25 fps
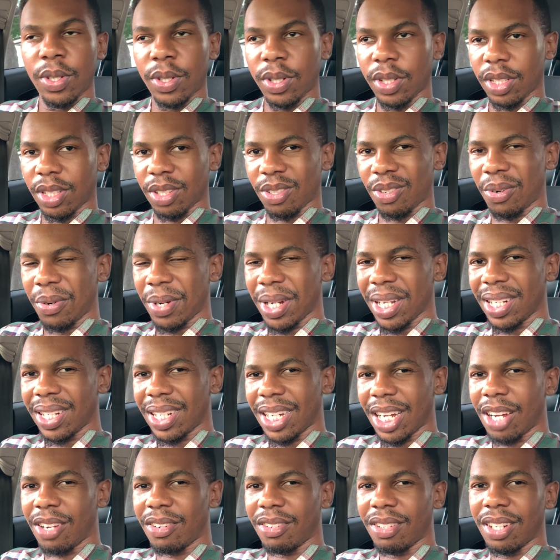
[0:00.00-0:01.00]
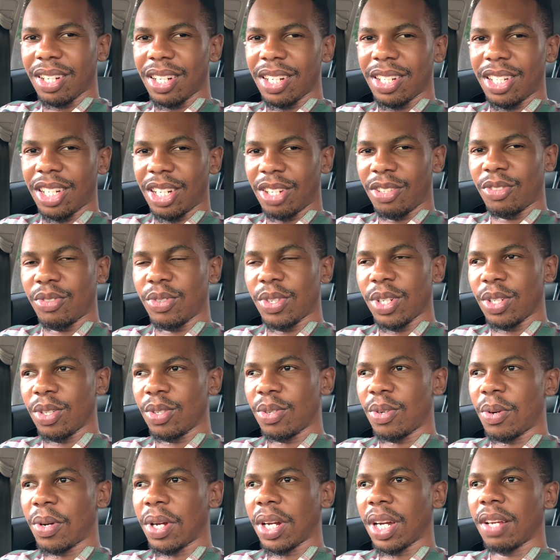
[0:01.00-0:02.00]
it's going down in a downtrend
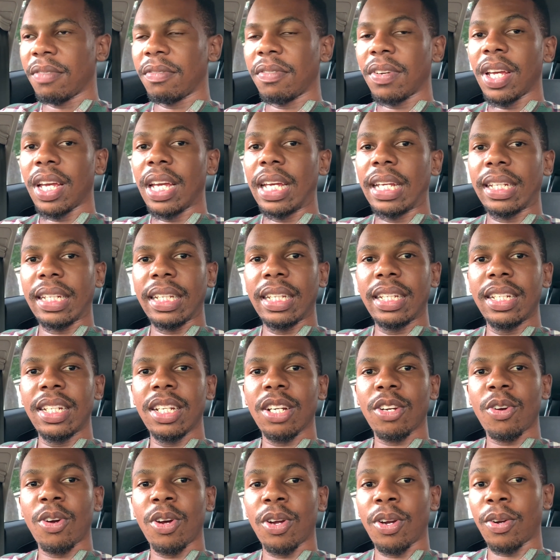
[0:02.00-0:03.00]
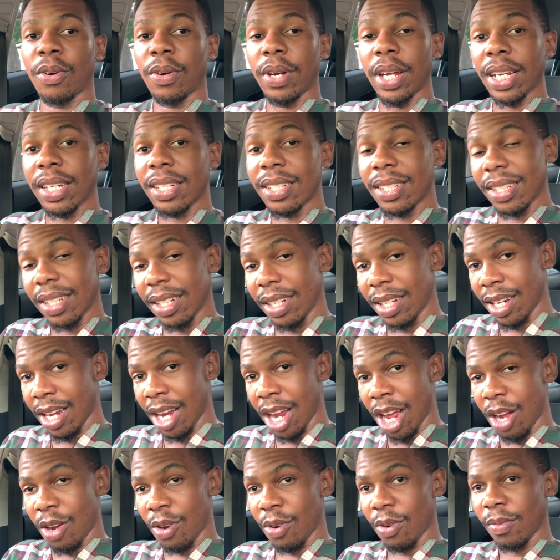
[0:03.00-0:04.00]
or whatever and in a correction
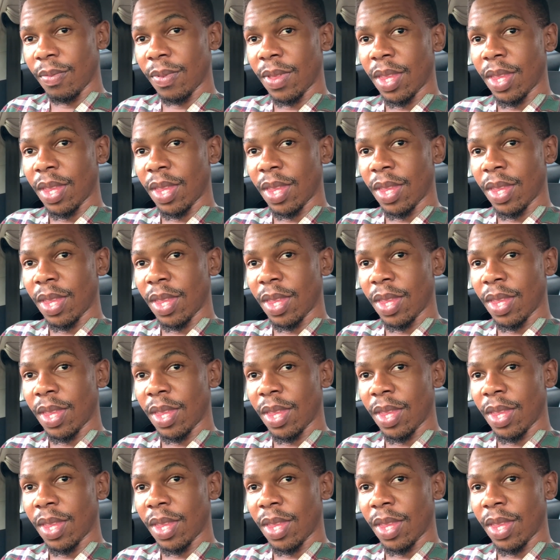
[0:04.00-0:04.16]
now